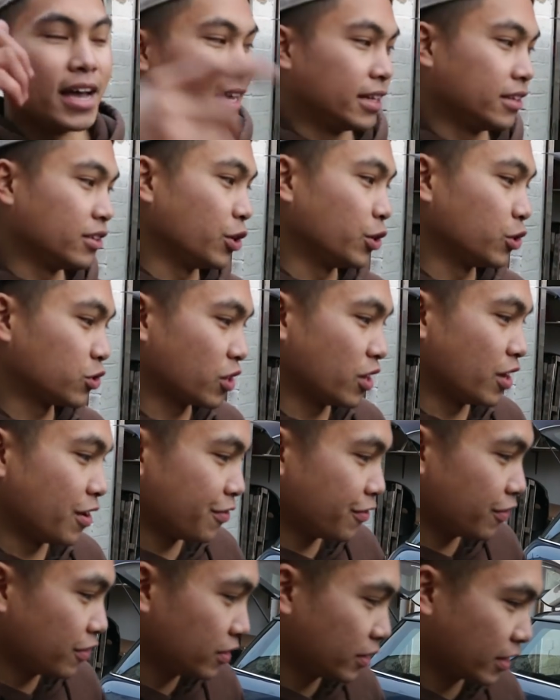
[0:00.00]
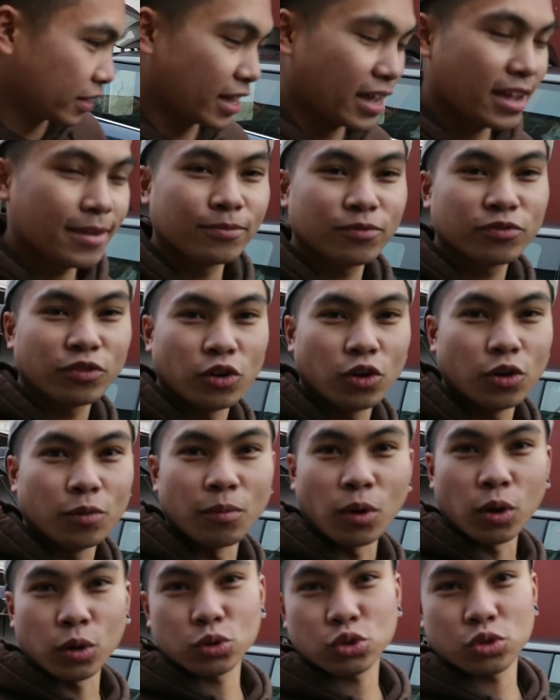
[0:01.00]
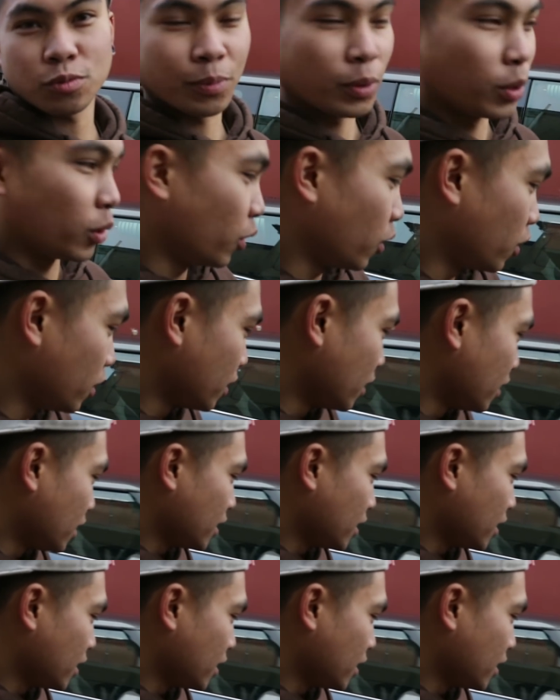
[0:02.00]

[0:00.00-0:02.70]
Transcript: and Yusuf that came for moral support.